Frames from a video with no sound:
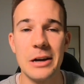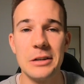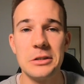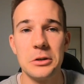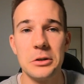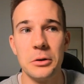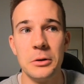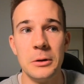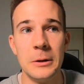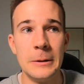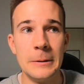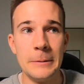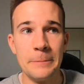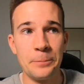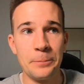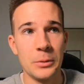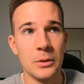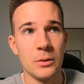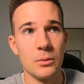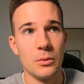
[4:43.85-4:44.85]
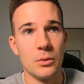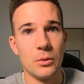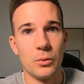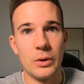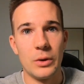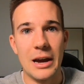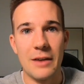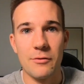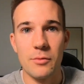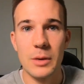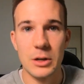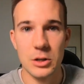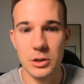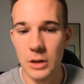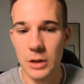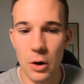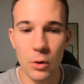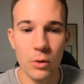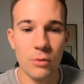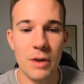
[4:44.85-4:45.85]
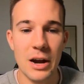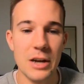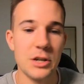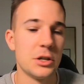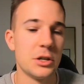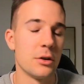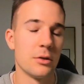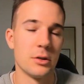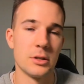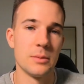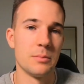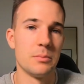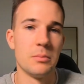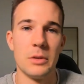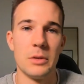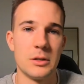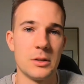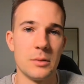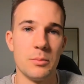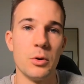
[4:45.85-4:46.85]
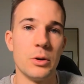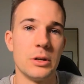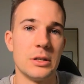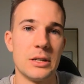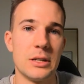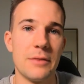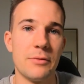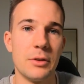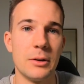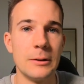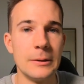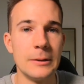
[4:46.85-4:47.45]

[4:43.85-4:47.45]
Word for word: So we have a much lower ratio. It's a it's a 0.7.